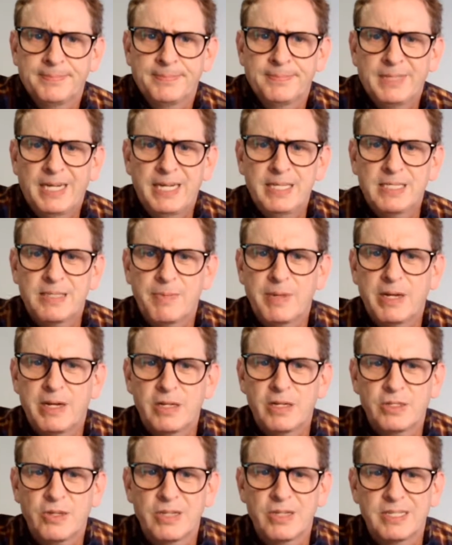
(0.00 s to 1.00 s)
I had something I
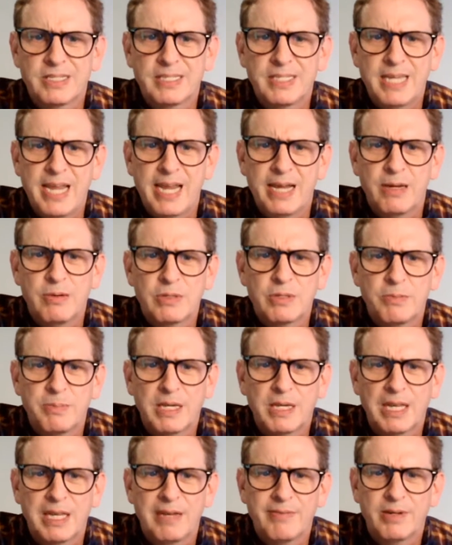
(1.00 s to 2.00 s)
was going to say. It was going to be
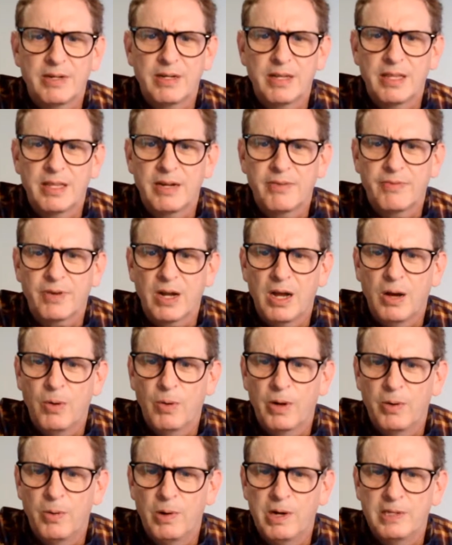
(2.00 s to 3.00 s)
clever, and then I forgot
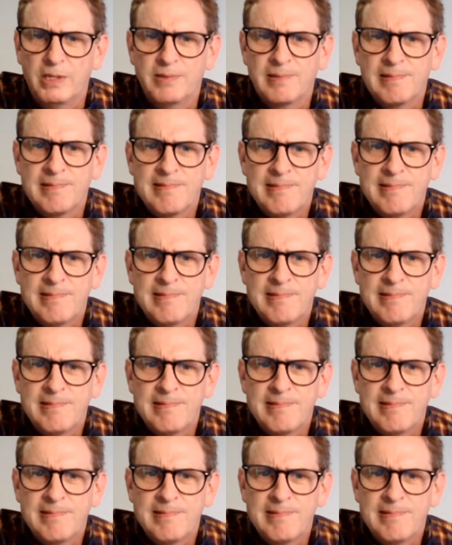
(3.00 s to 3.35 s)
what it was.